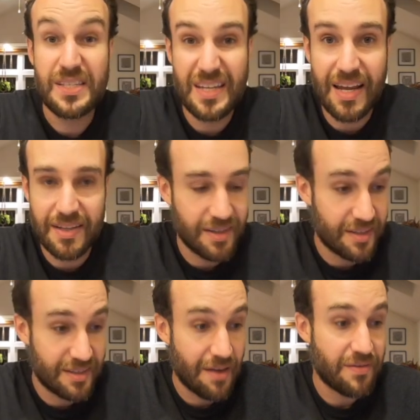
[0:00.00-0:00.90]
is in
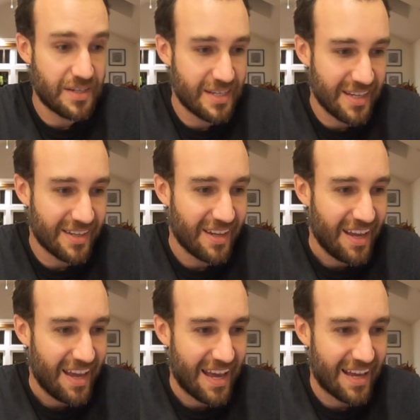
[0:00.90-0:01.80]
Exodus 17.
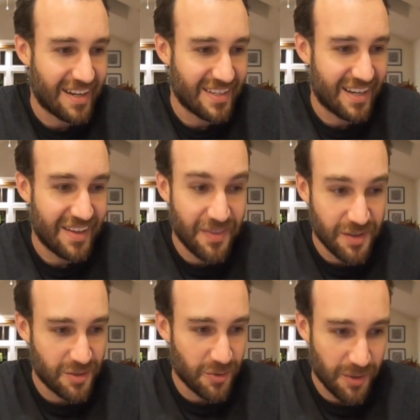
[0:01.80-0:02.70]
And in
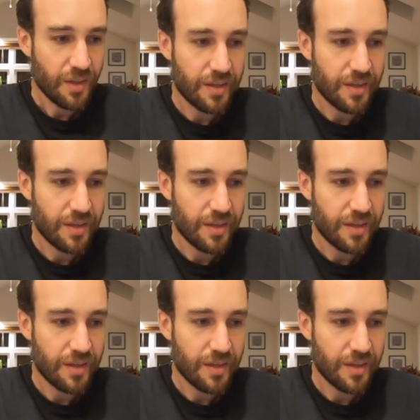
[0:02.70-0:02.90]
this story,